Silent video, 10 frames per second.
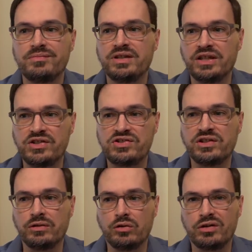he just
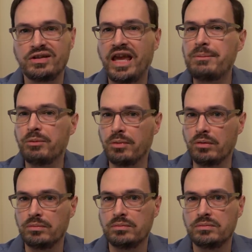didn't look
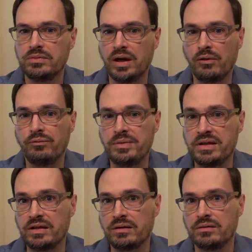capable of
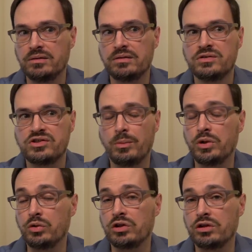being someone
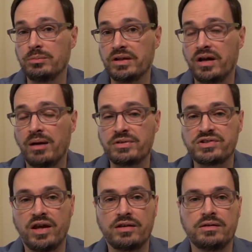who could commit
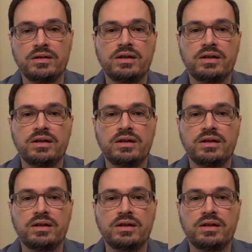homicide.